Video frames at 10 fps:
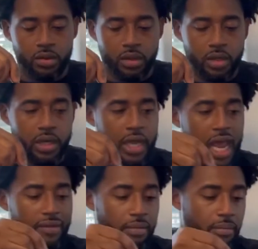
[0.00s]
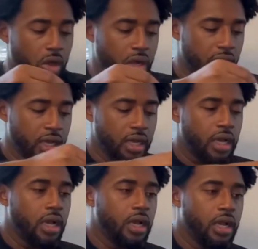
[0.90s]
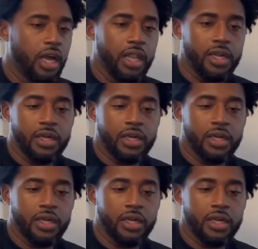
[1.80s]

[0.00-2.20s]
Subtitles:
Kind of a mocha color.